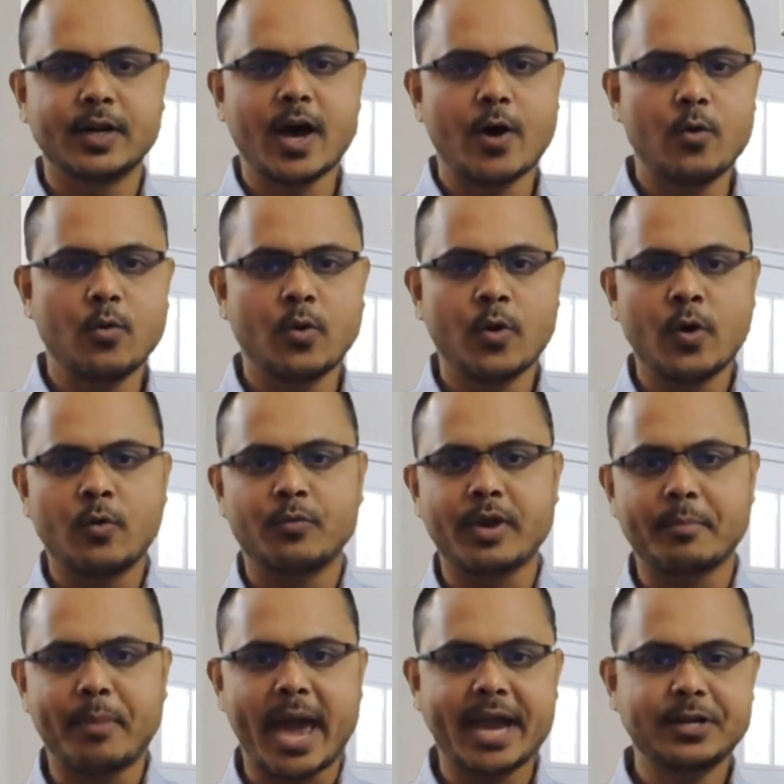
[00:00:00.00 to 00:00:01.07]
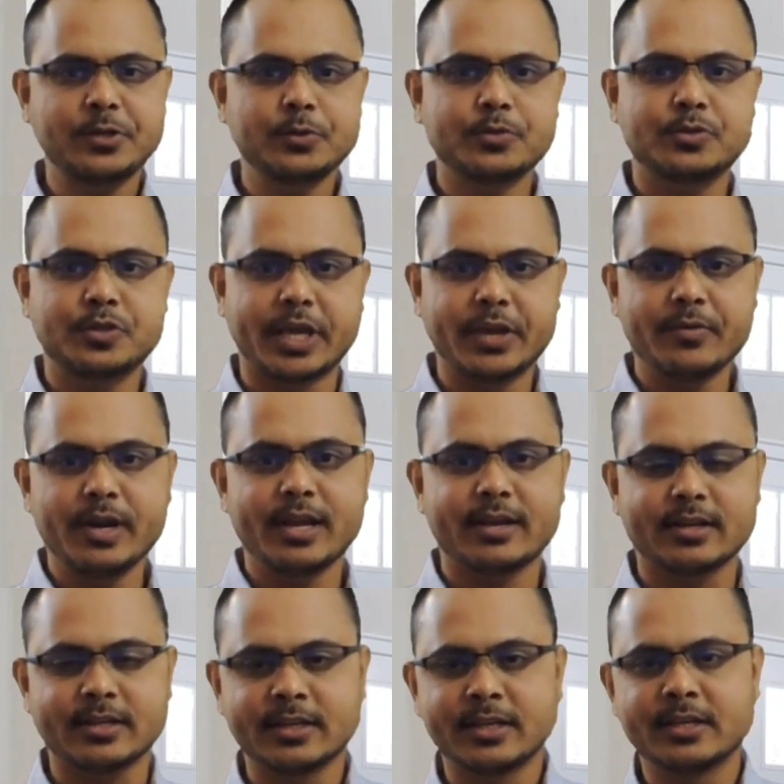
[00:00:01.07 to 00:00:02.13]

Now we are back to singular,